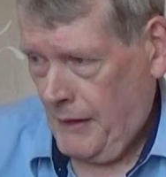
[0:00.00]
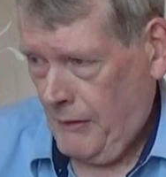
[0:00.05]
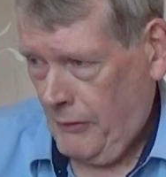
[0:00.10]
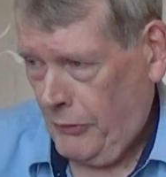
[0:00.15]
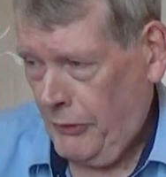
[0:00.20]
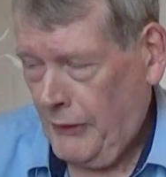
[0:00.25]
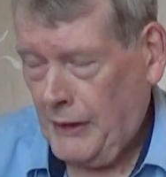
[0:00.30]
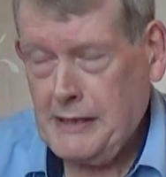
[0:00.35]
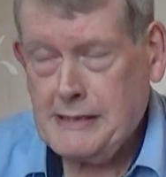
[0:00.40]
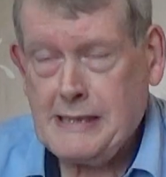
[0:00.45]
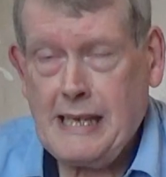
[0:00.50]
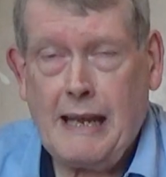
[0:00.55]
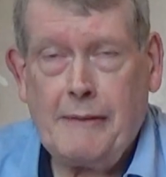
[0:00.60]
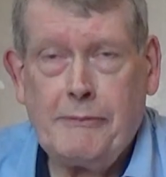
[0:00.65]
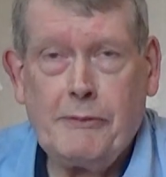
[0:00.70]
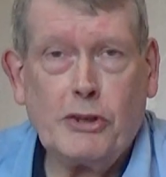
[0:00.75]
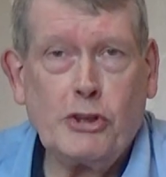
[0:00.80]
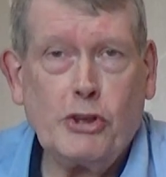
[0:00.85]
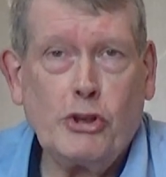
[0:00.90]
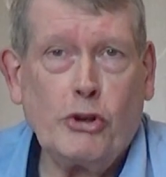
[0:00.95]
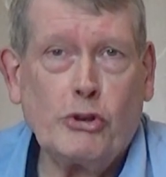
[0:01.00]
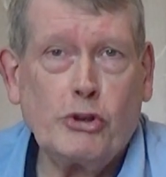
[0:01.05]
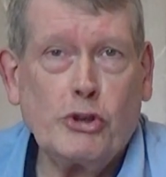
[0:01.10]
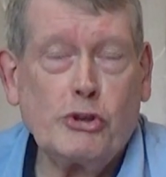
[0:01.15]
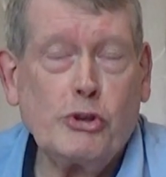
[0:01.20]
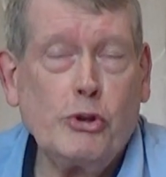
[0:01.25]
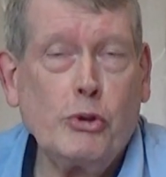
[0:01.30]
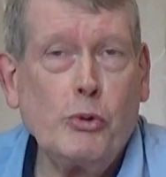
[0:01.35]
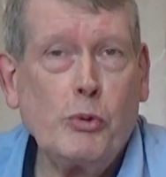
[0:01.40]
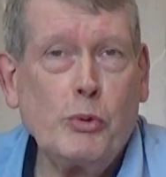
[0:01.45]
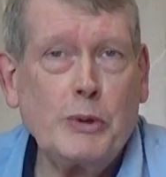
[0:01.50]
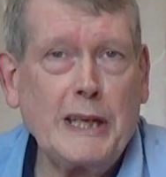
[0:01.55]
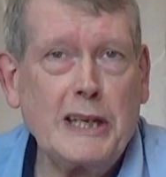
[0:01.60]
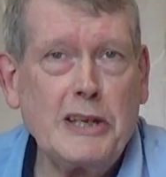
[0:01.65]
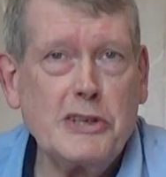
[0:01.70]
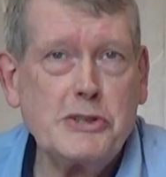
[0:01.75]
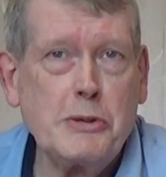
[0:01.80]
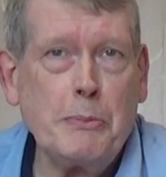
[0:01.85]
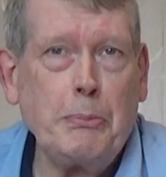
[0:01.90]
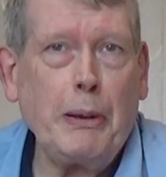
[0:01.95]
Things haven't gone
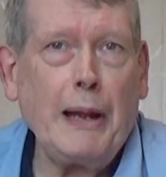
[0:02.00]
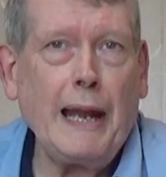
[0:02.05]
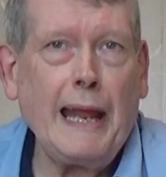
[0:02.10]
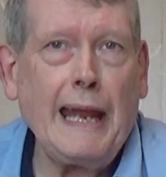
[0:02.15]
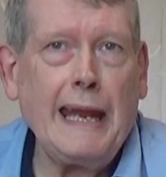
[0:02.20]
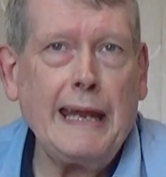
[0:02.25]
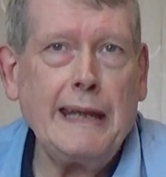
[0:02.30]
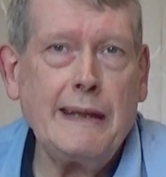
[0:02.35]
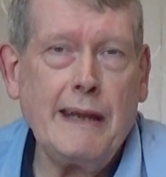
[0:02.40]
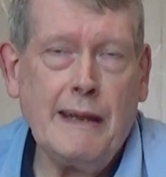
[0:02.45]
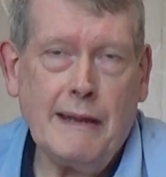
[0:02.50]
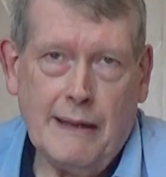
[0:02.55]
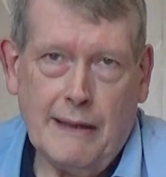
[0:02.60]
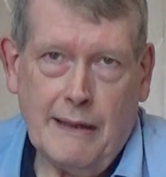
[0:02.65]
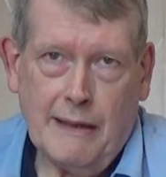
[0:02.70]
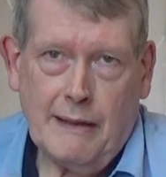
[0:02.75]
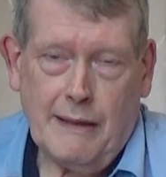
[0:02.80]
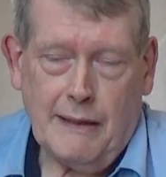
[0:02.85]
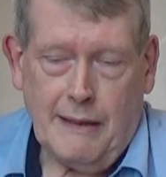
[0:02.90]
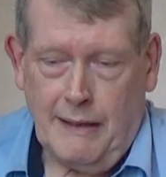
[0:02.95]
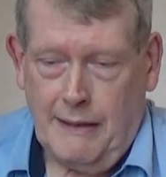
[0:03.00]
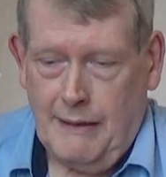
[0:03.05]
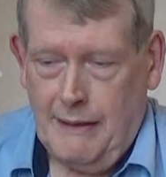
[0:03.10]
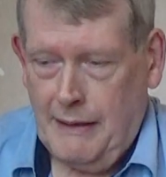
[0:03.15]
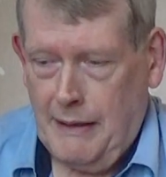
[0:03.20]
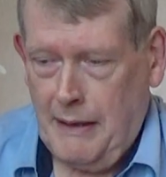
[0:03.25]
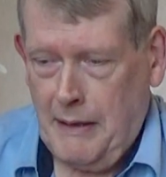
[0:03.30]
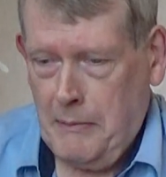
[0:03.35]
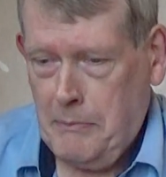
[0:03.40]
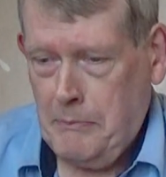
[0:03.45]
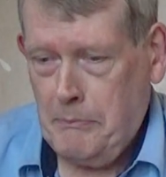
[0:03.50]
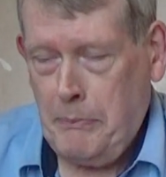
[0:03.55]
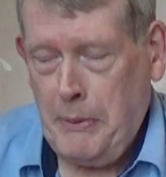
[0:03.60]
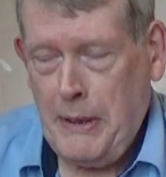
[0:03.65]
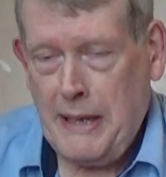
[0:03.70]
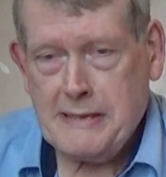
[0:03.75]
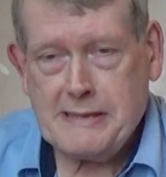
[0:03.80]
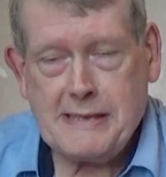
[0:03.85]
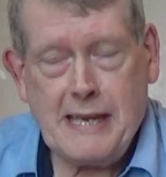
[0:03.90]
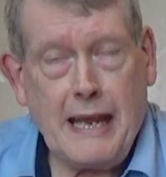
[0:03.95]
according to plan.
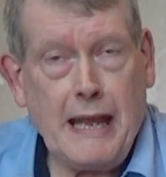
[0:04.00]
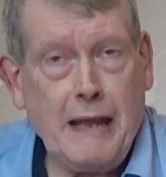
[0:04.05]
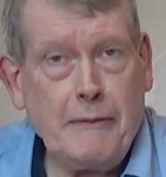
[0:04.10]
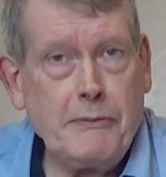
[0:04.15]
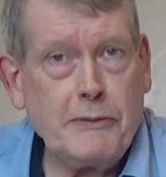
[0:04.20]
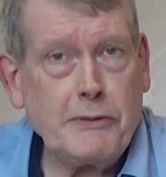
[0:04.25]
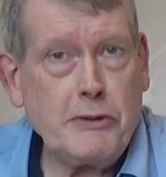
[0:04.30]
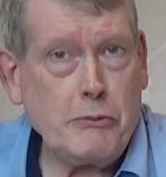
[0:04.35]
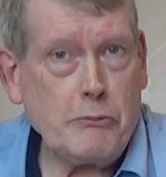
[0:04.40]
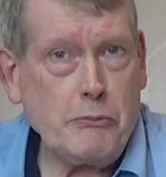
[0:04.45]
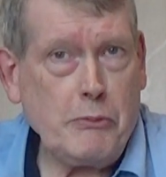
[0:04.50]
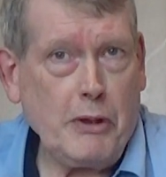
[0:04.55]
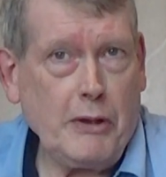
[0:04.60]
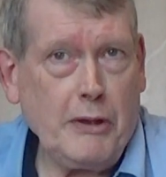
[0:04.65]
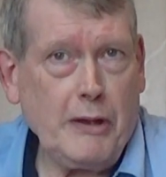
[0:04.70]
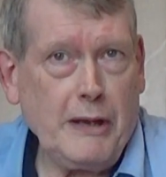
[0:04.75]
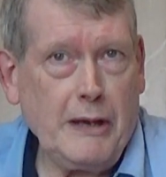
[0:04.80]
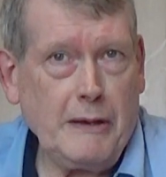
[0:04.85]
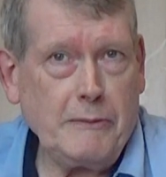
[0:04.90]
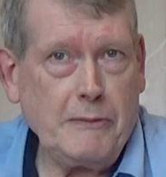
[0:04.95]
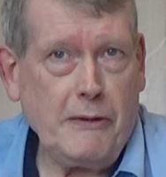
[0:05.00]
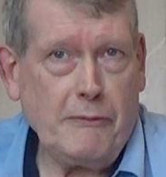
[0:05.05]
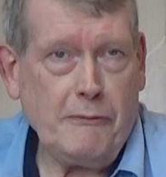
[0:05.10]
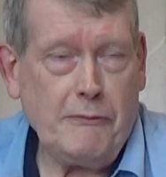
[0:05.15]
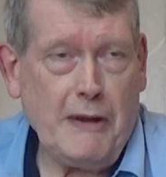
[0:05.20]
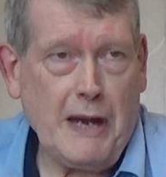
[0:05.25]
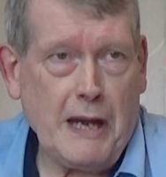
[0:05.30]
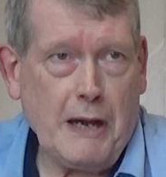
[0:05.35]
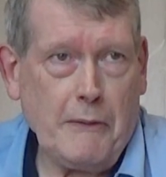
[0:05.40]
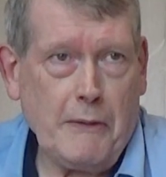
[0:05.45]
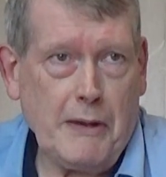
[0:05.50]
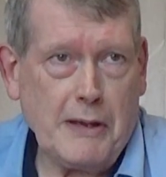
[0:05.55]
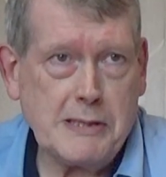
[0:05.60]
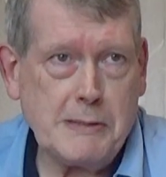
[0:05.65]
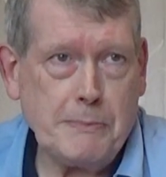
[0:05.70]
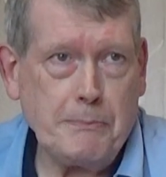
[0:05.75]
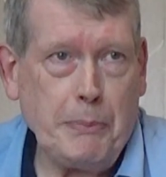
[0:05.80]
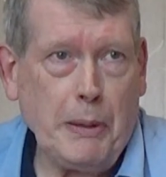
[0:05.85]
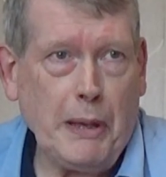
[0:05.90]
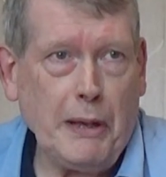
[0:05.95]
Bits haven't arrived, various
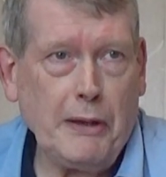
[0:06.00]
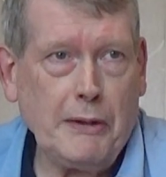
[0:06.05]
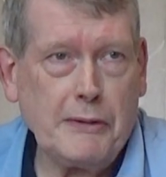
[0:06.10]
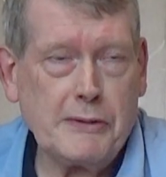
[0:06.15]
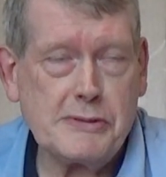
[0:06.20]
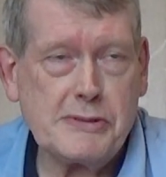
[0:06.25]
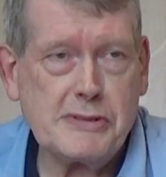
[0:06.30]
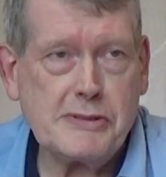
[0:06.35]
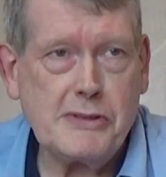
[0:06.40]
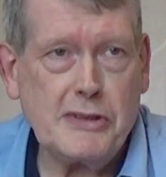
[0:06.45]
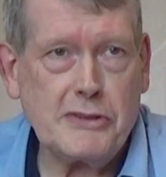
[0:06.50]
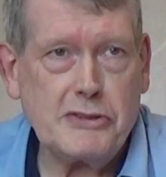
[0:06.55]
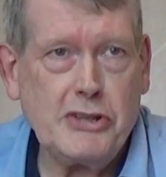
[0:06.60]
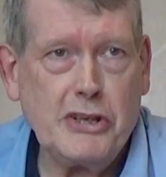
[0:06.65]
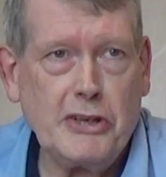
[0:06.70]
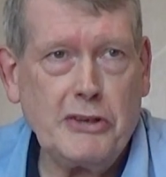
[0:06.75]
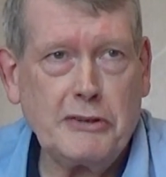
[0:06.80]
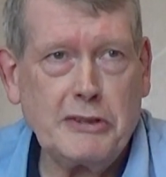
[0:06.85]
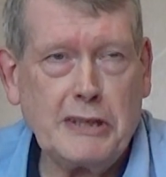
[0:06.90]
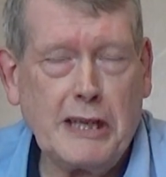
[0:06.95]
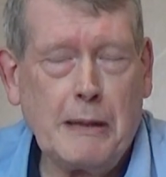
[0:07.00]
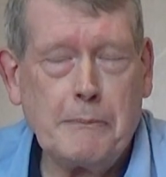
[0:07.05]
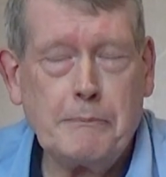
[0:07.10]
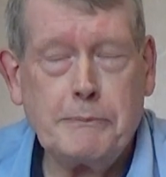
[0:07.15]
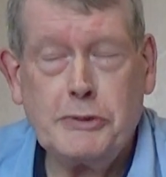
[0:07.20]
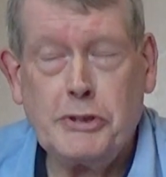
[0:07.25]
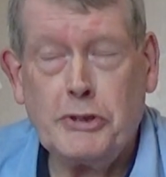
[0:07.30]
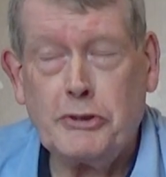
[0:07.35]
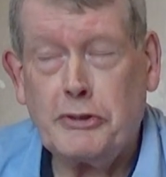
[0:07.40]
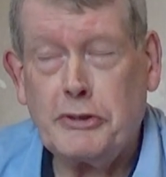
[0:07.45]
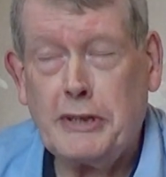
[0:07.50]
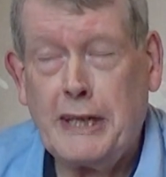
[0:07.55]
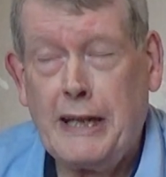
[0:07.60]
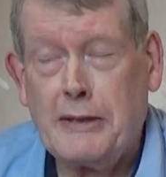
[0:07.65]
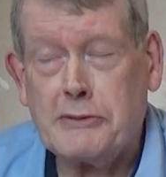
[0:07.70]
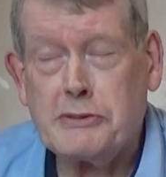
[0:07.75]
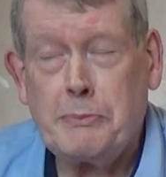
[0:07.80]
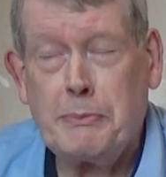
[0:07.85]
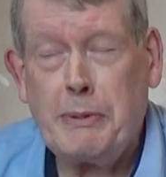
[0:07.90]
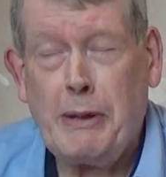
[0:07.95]
parts that turned
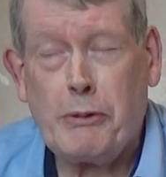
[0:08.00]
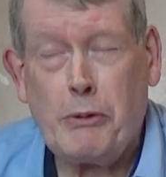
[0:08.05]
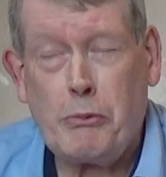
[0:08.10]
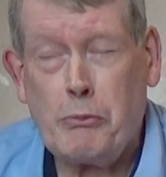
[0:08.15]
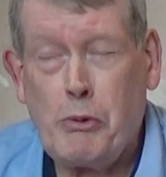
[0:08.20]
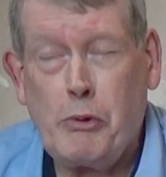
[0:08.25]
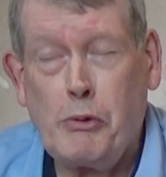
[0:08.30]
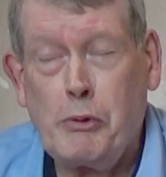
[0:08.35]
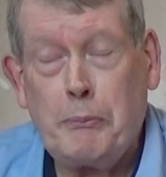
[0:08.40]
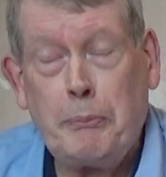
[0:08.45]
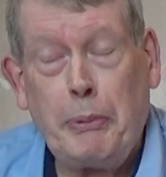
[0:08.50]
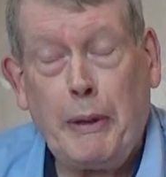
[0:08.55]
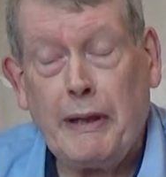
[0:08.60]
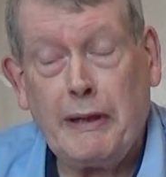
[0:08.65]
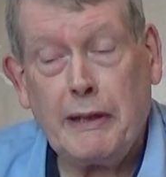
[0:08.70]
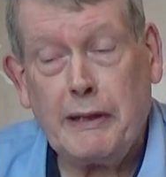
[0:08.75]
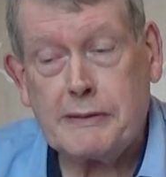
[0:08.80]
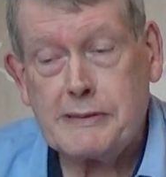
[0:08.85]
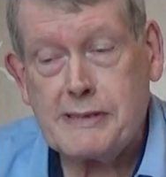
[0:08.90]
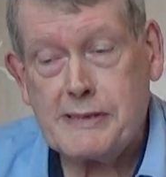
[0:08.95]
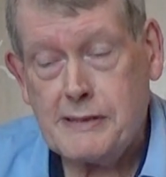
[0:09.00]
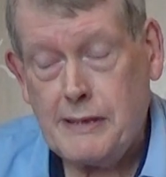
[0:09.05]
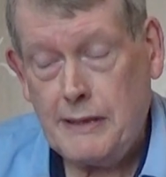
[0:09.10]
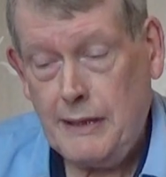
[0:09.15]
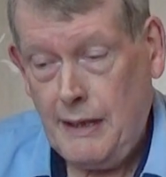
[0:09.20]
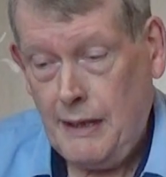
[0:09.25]
out to be the wrong parts.